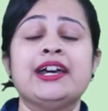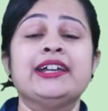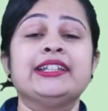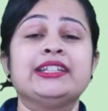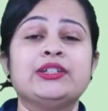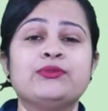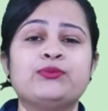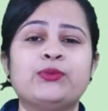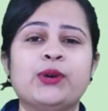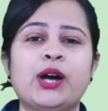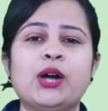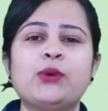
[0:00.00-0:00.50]
they
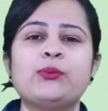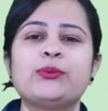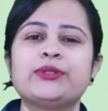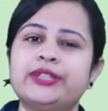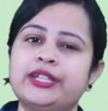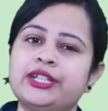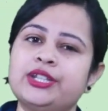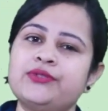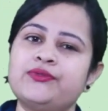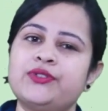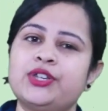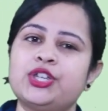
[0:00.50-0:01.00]
work with the
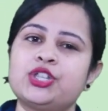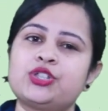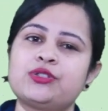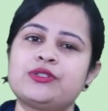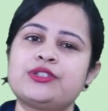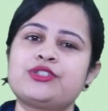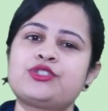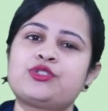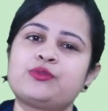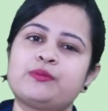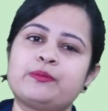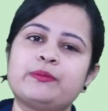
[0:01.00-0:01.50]

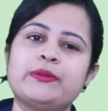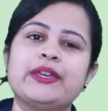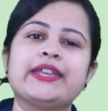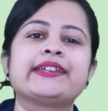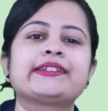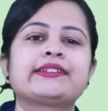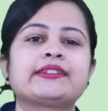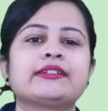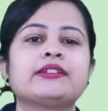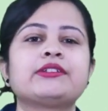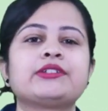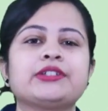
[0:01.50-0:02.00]
individuals to make
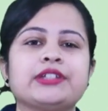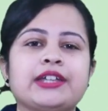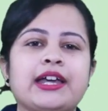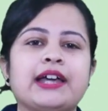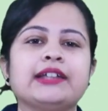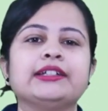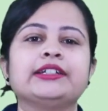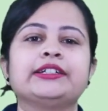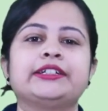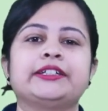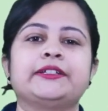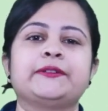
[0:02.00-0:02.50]
it a
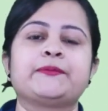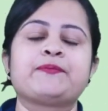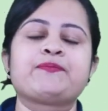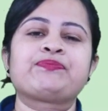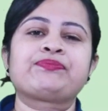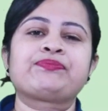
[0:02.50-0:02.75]
reality.